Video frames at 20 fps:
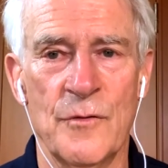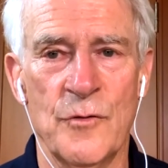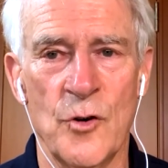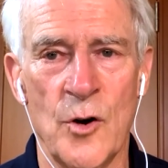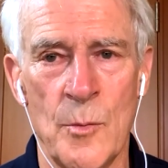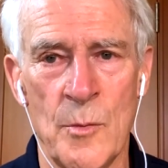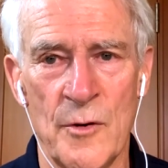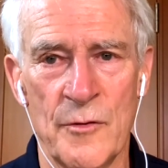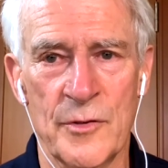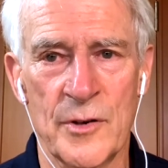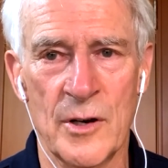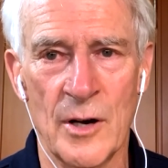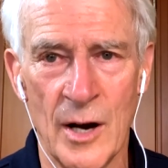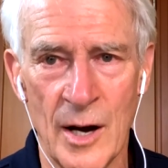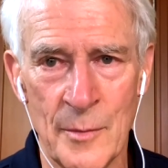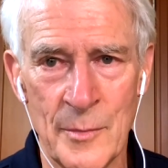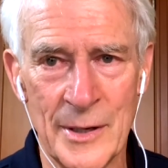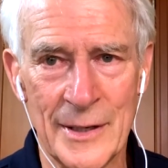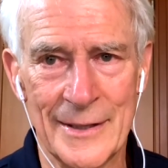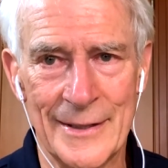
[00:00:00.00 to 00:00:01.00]
form of
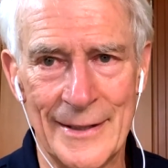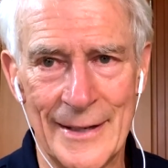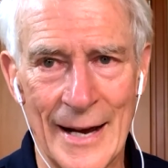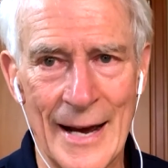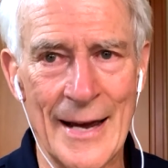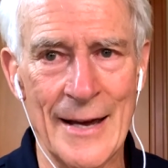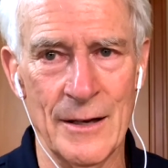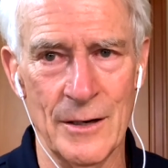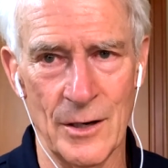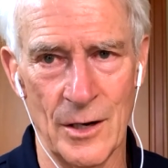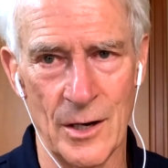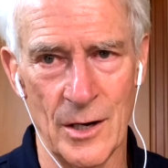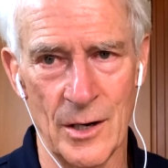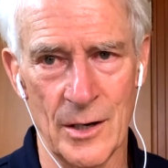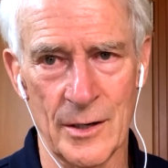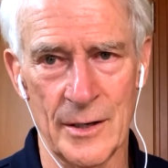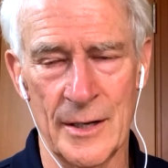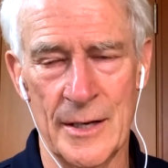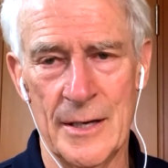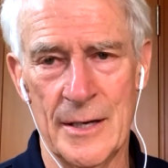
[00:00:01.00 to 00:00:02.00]
comic
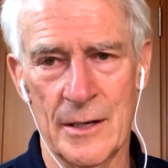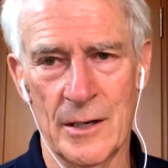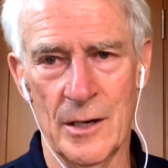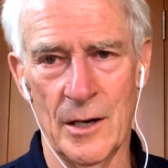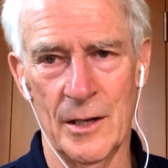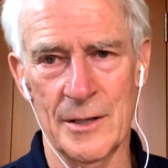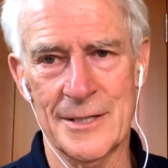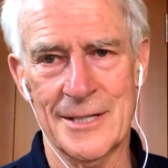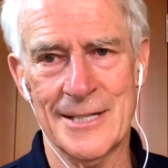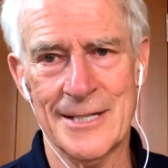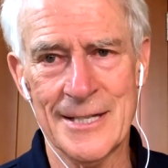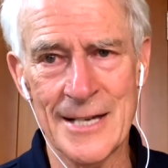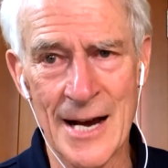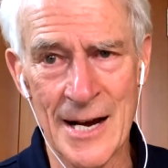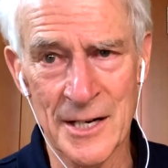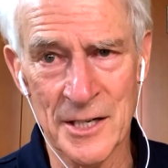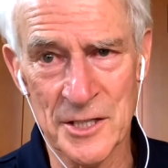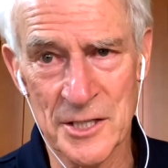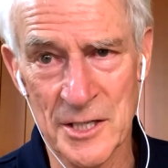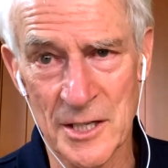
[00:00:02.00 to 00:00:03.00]
dialogue called
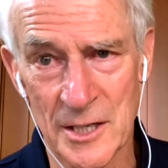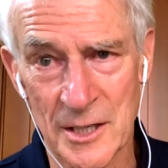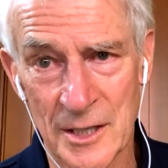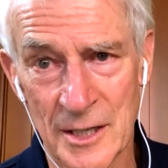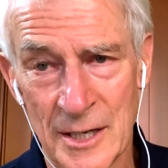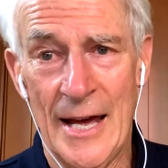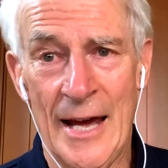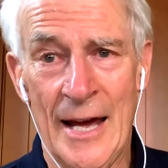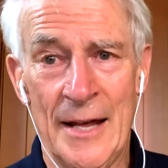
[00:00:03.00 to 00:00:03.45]
xiangsheng,